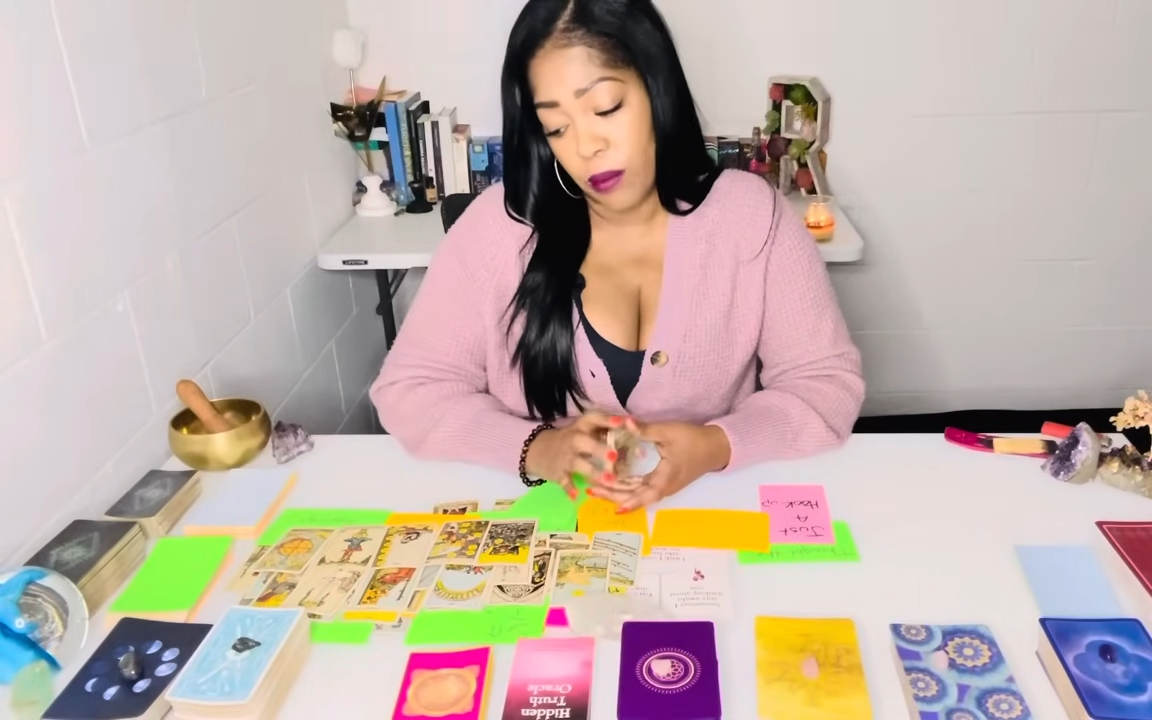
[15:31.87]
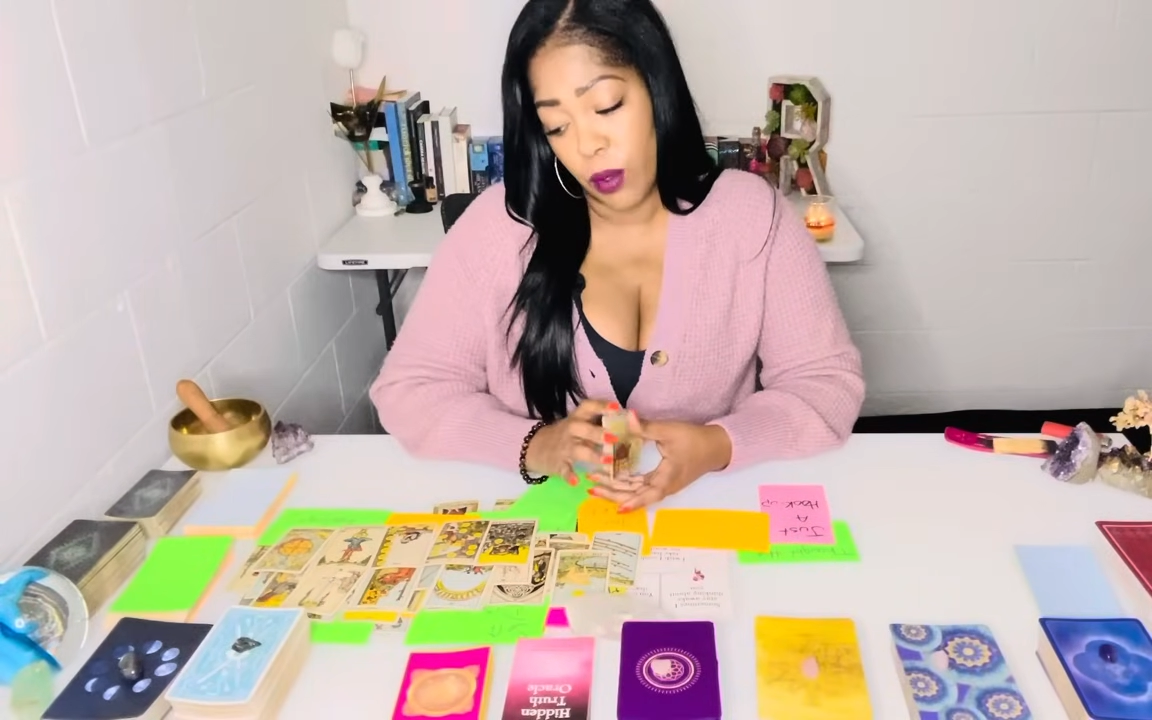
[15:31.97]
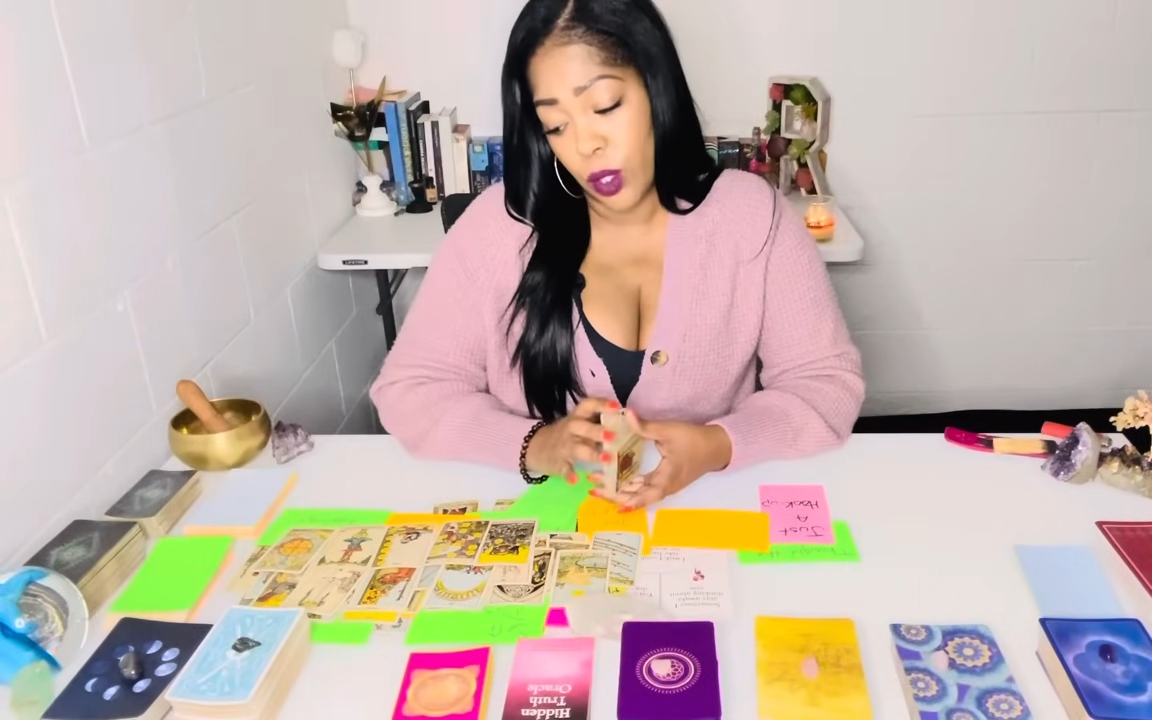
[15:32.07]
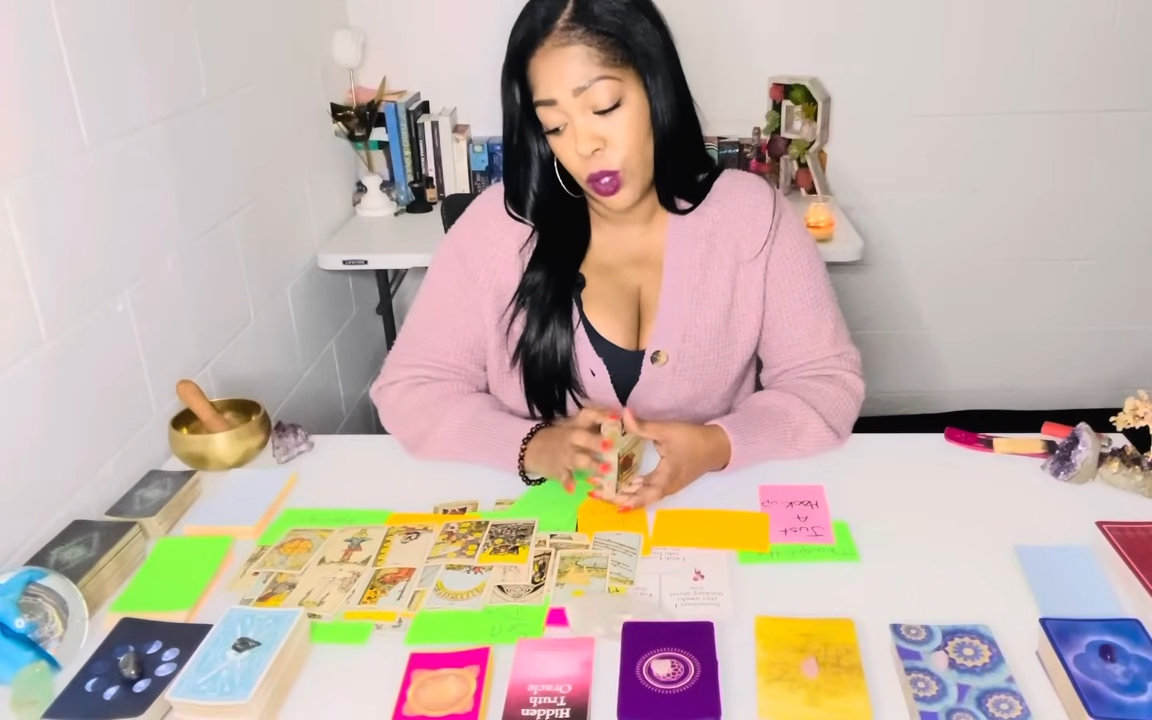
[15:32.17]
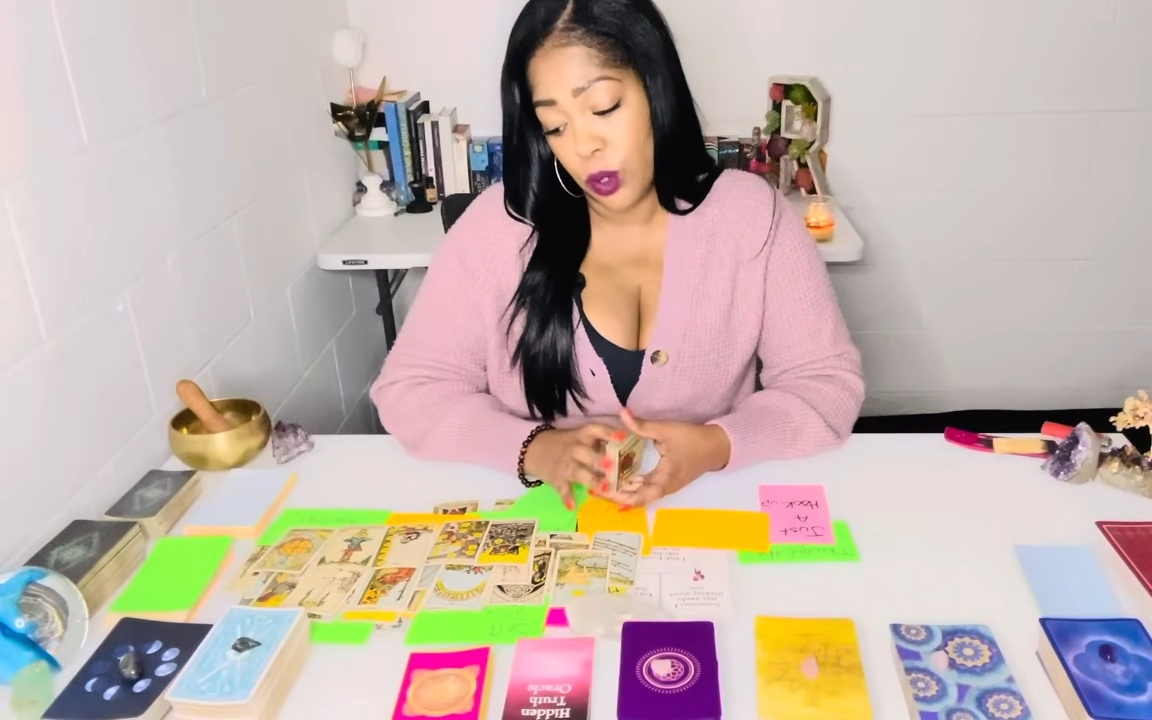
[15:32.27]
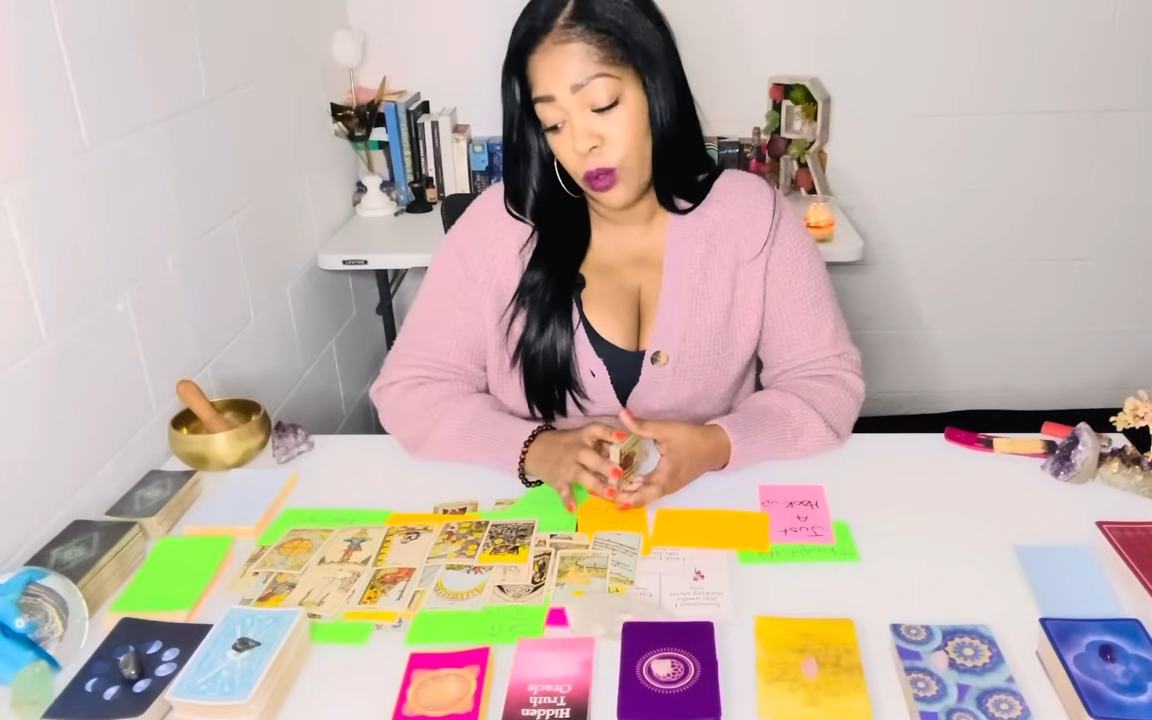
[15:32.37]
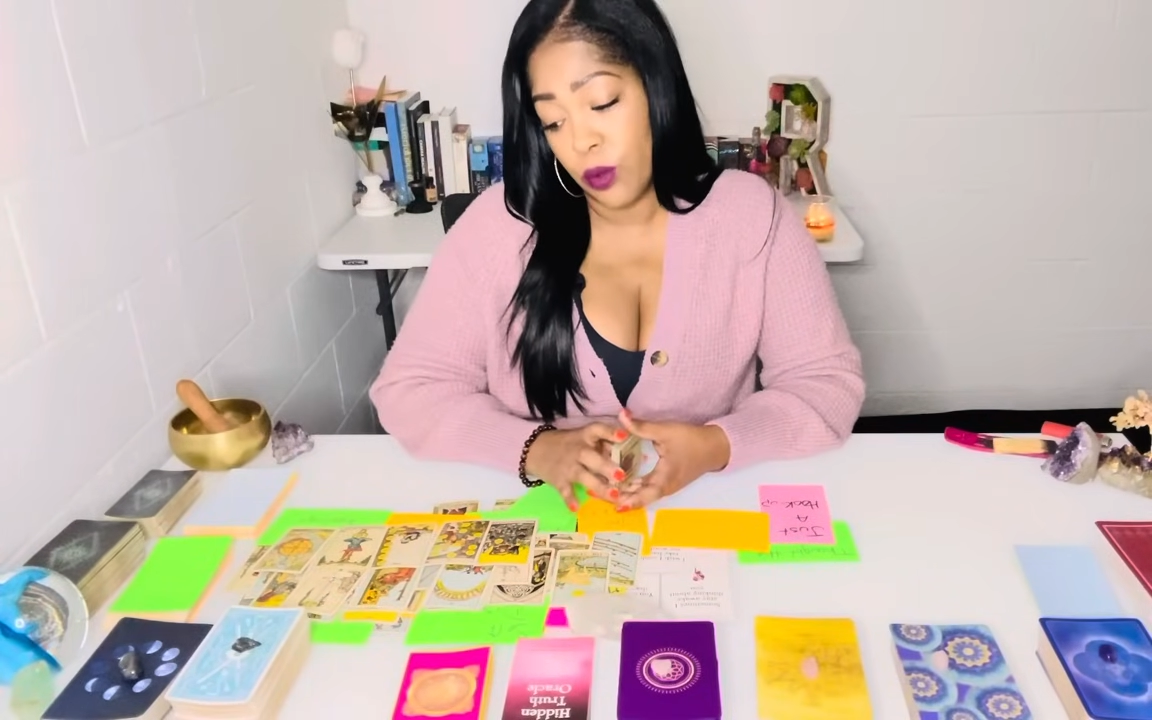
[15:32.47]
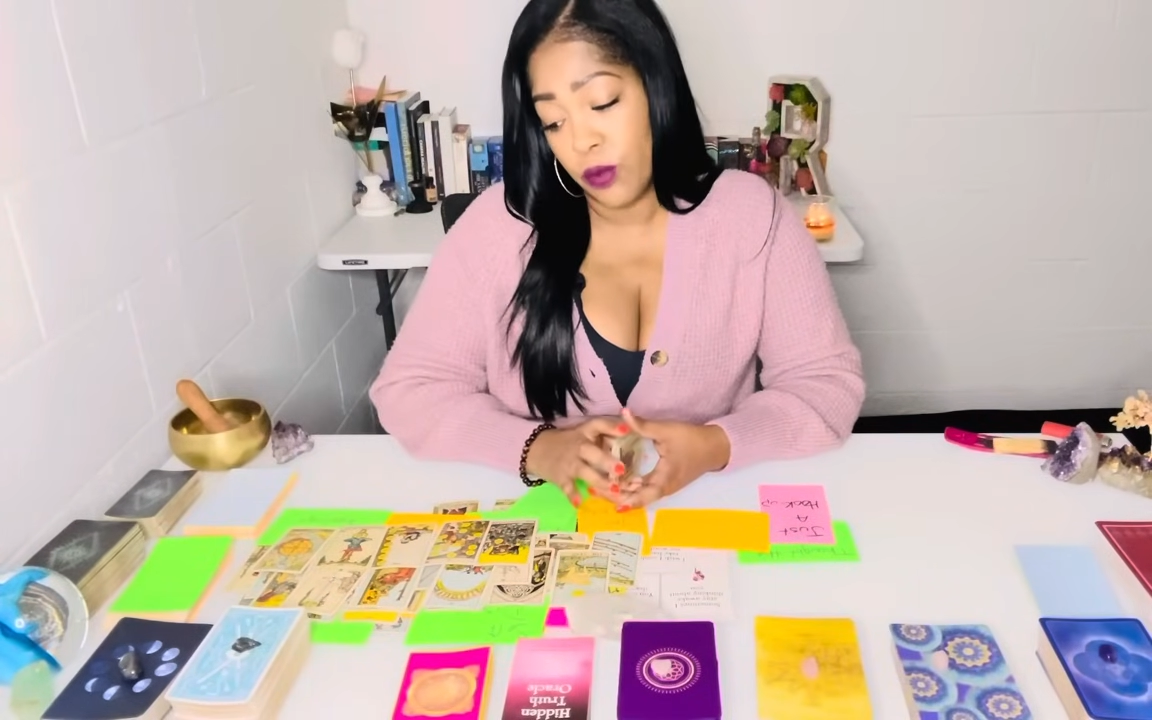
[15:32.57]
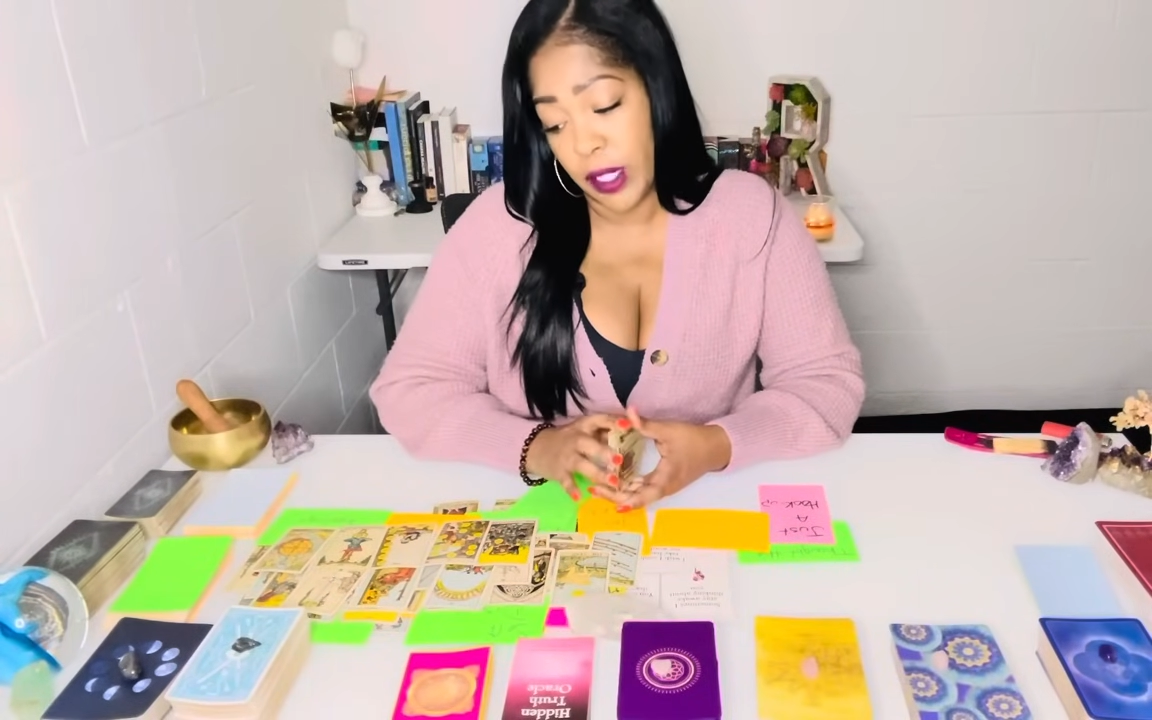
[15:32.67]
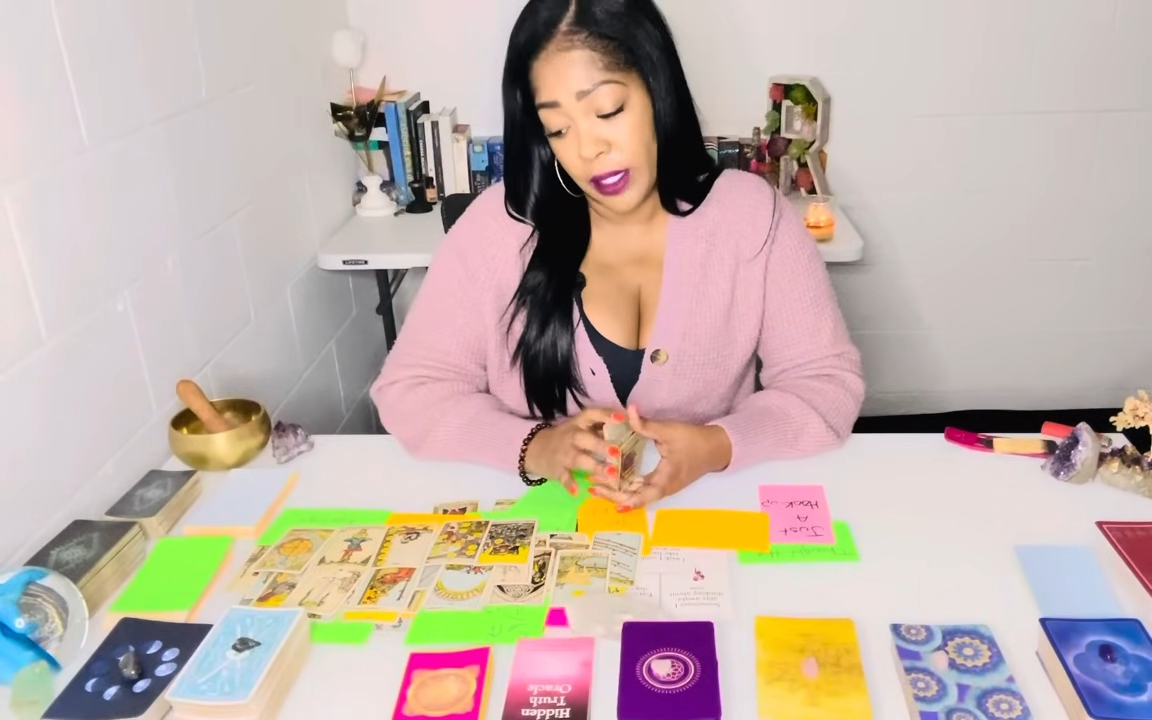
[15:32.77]
brings
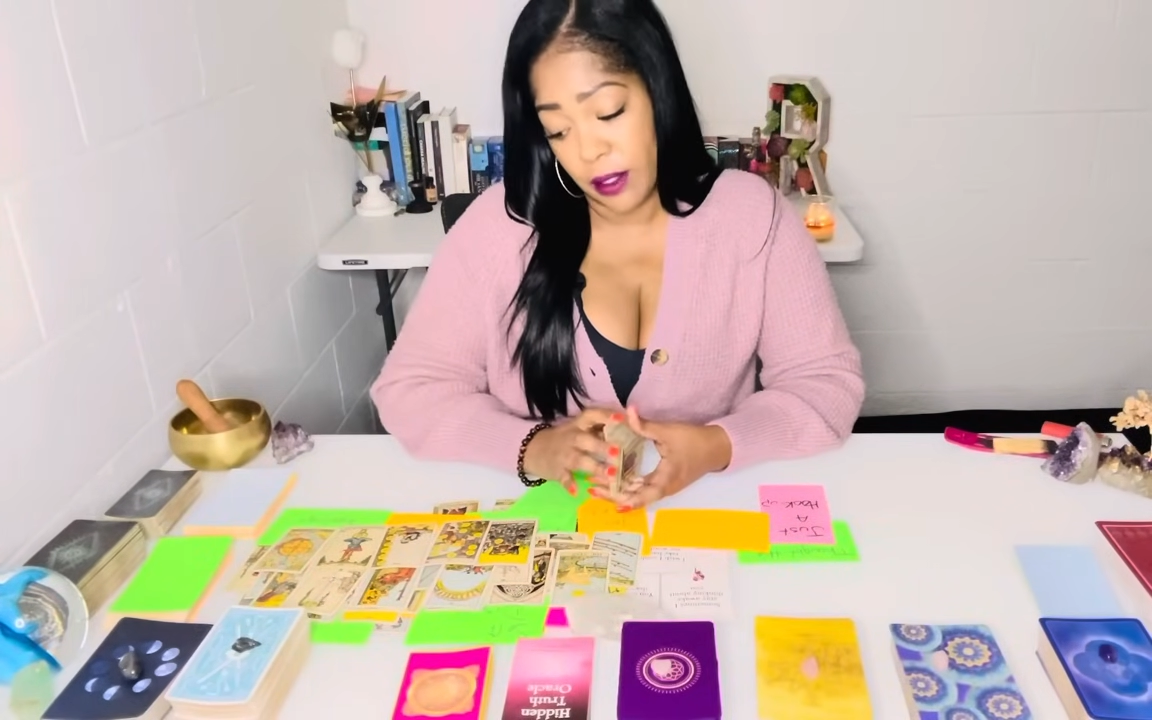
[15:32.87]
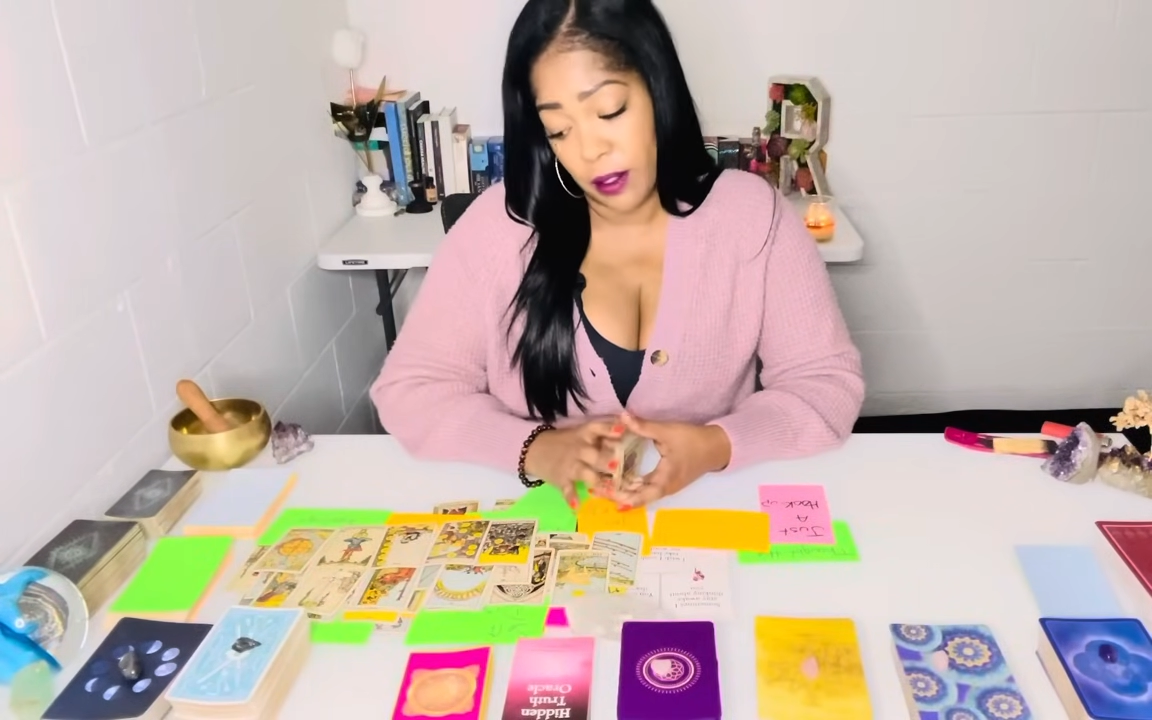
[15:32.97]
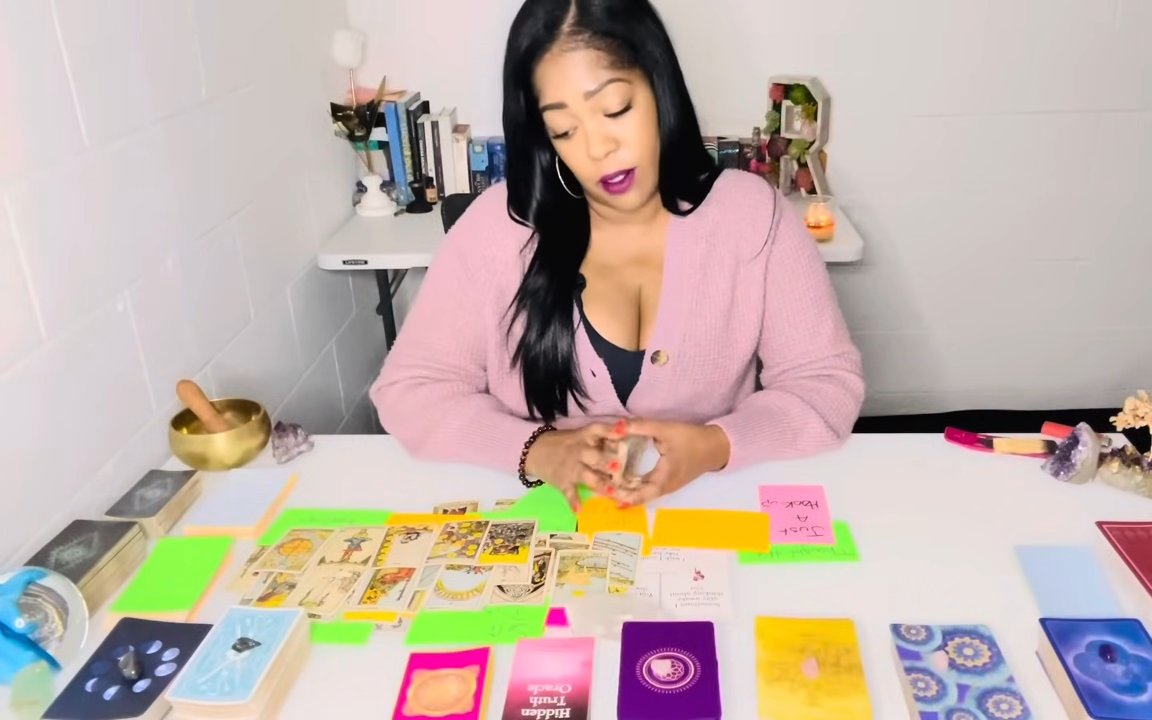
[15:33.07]
you fin-